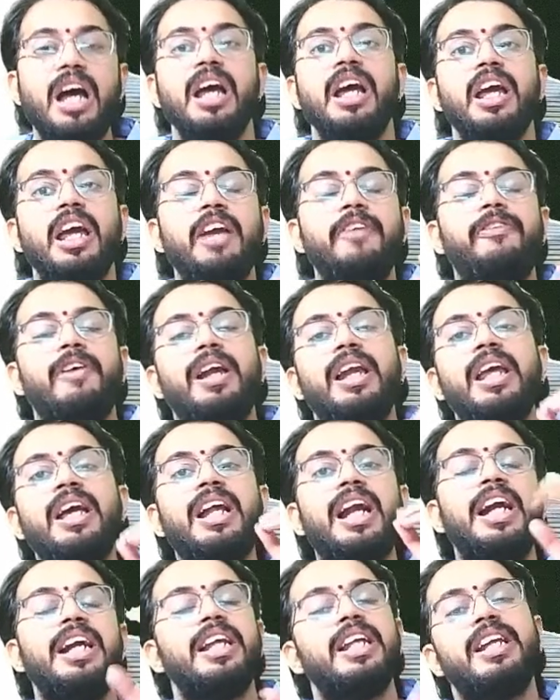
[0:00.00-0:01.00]
if any
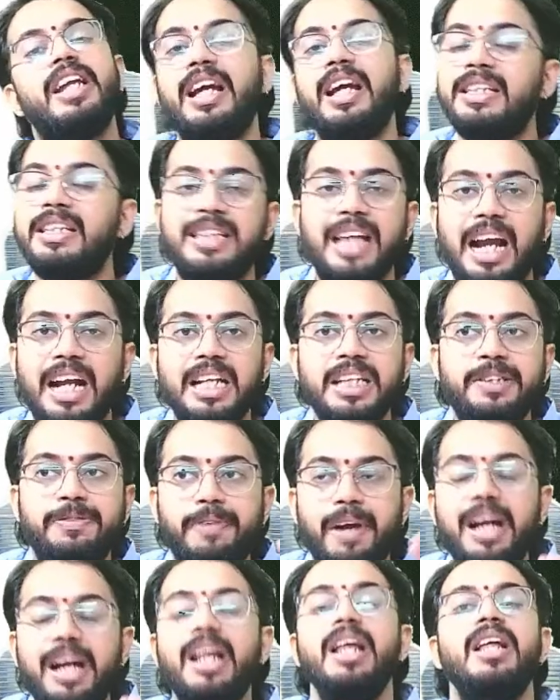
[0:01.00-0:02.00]
criteria is
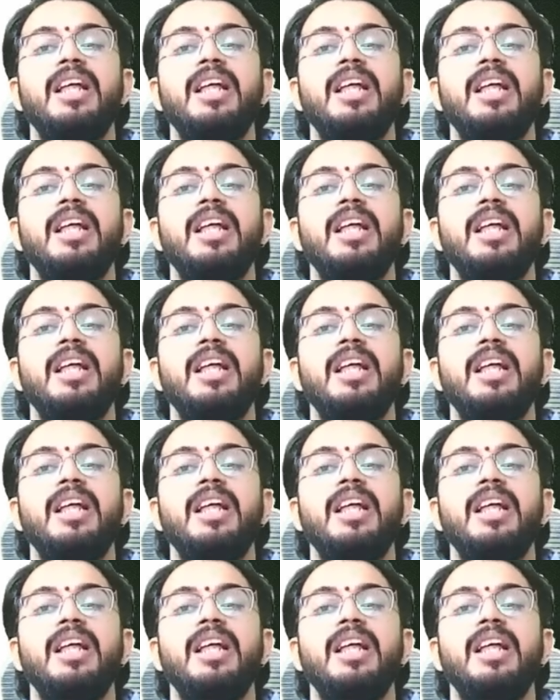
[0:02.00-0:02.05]
satisfied,